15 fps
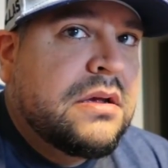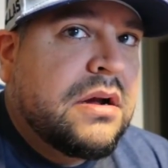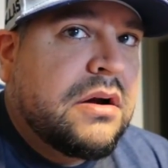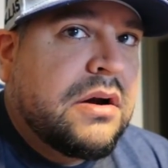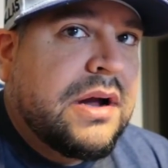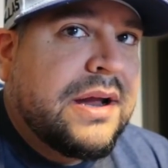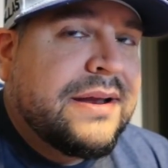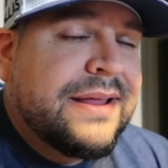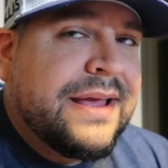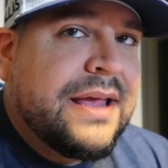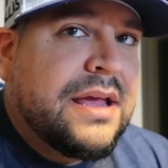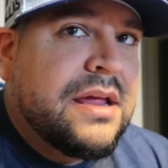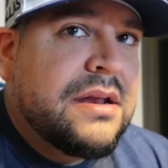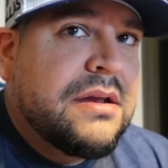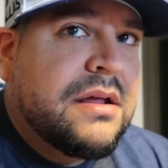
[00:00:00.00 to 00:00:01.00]
all right?
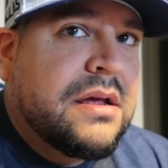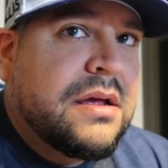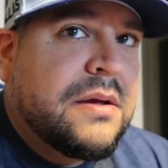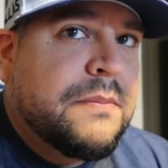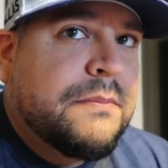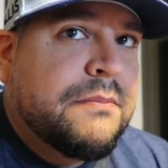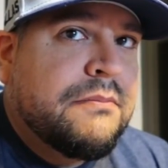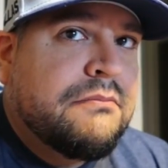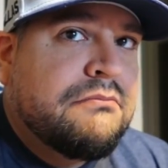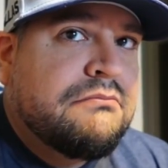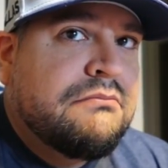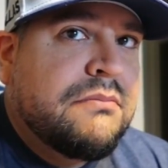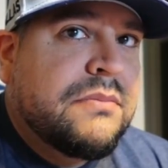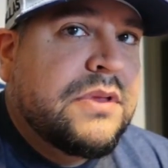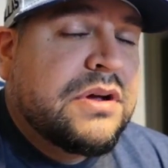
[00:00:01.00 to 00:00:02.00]
And
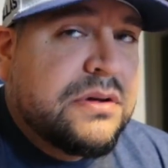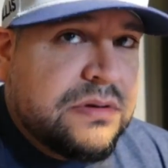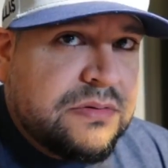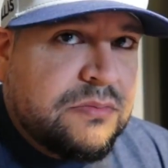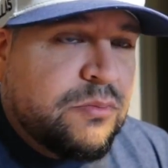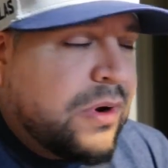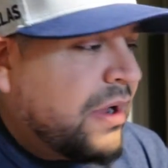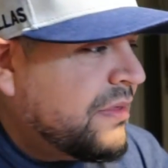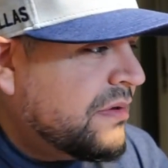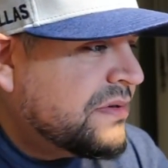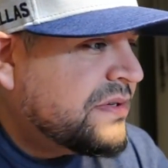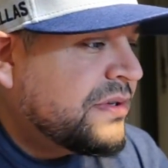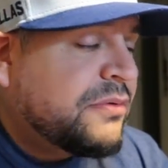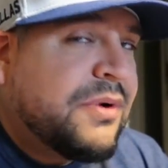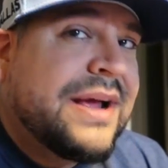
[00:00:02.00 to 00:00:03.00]
while
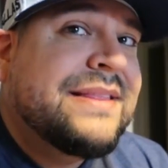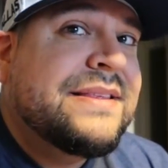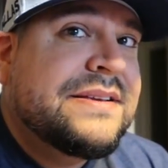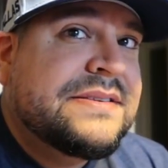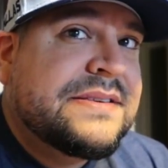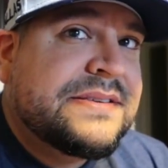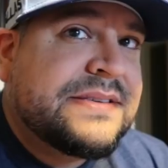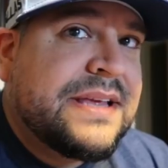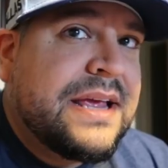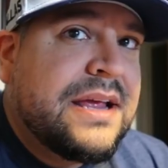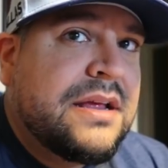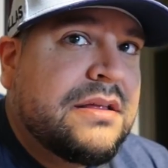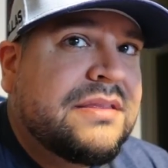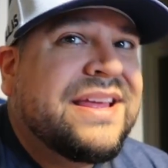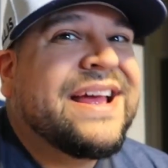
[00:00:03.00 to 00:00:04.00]
those are the right things to
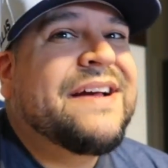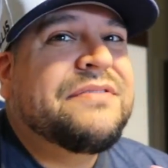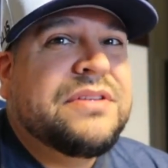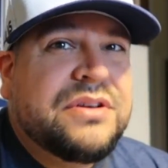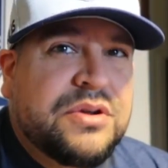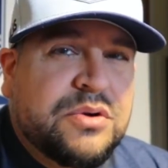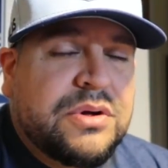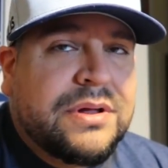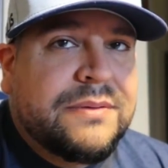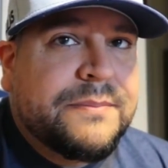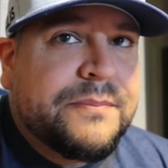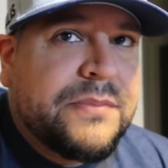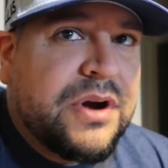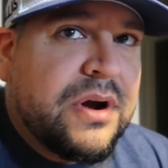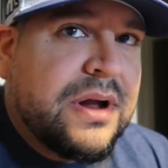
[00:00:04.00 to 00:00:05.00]
say, they have to do it,
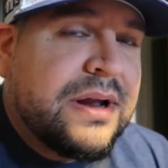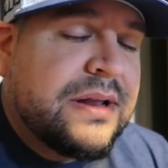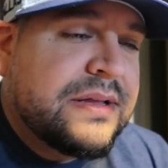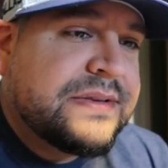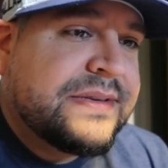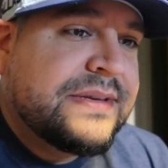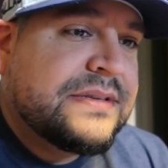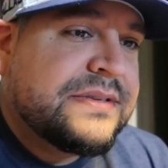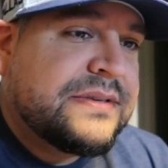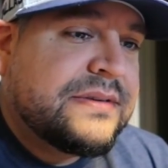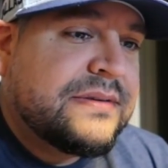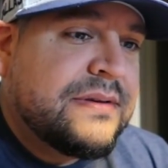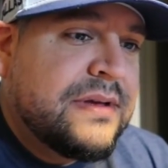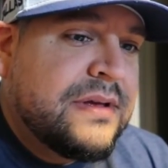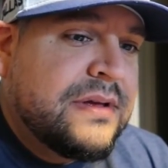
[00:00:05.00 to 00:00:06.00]
all right?
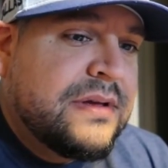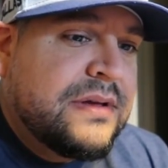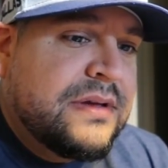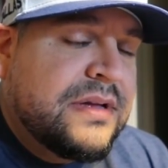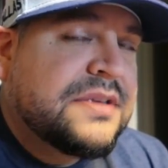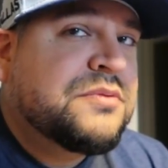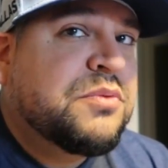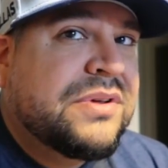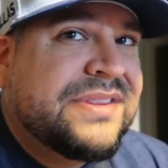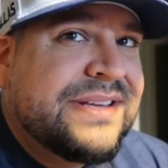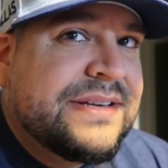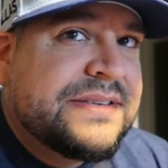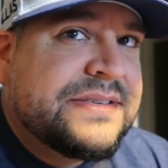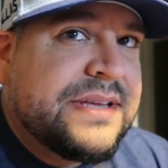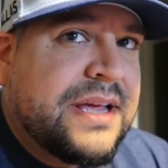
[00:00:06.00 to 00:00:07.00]
It's one
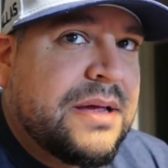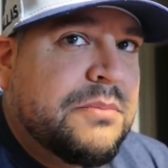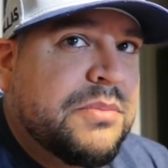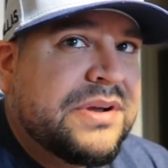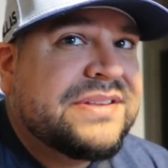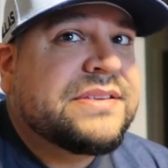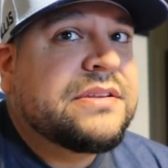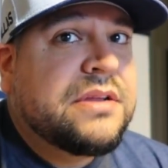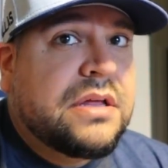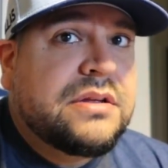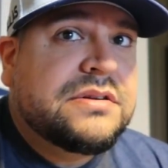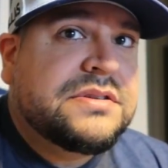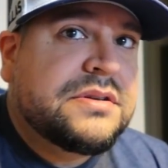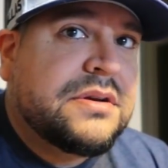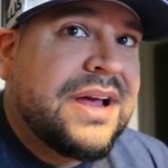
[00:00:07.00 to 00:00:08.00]
thing to say it, but it's
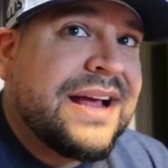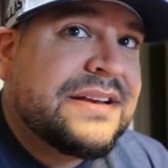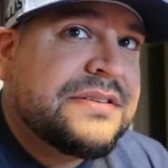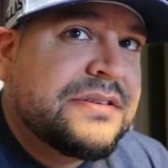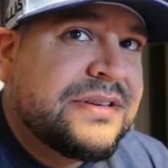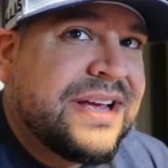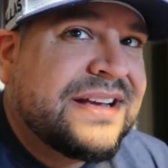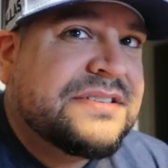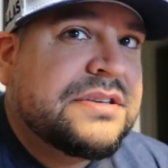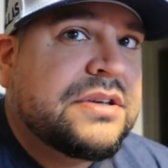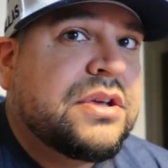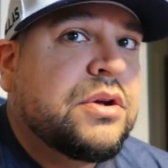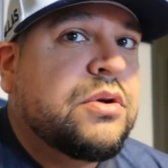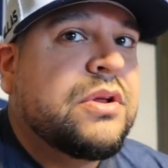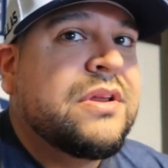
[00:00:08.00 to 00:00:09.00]
another to actually
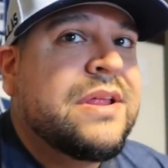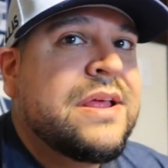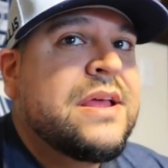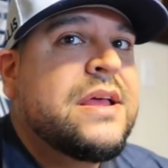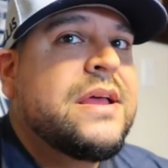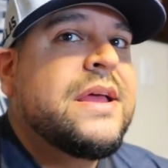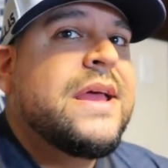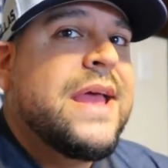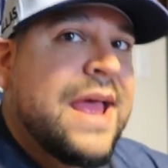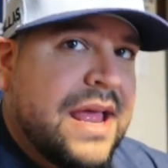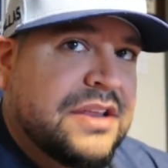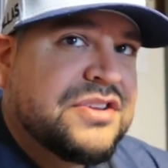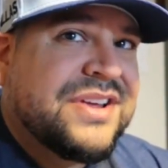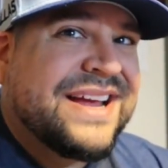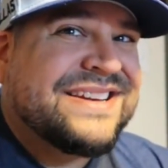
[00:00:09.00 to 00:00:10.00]
execute it
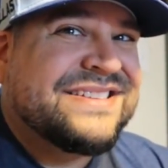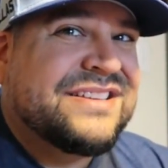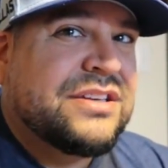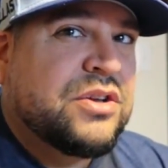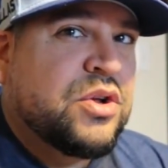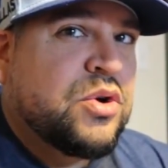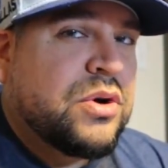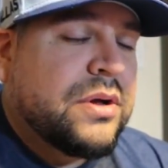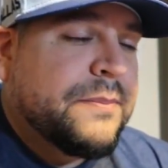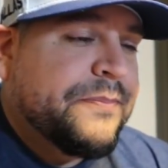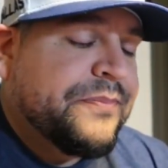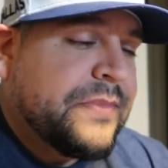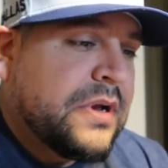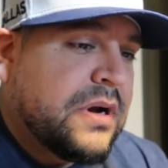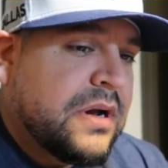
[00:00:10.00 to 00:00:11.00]
and to actually do it,
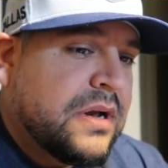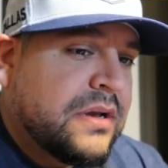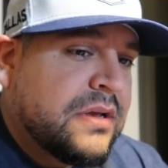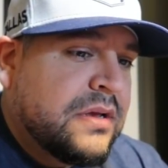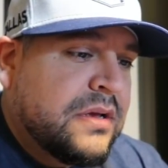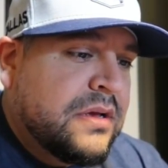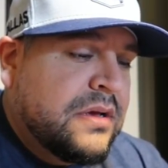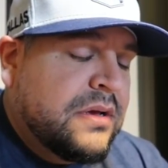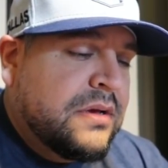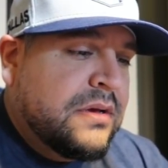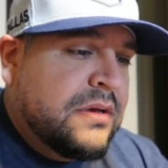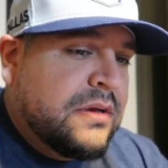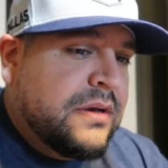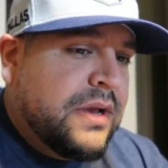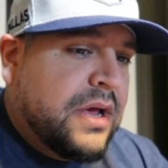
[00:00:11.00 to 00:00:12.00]
all right?
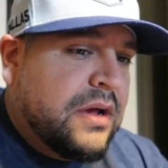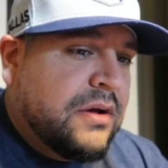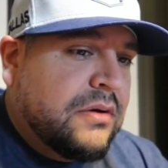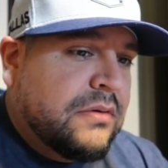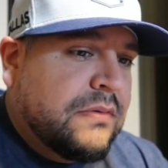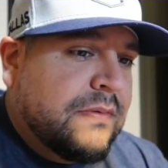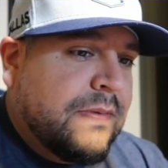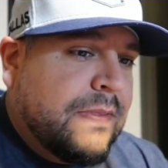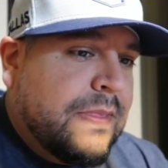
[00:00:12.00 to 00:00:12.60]
Now,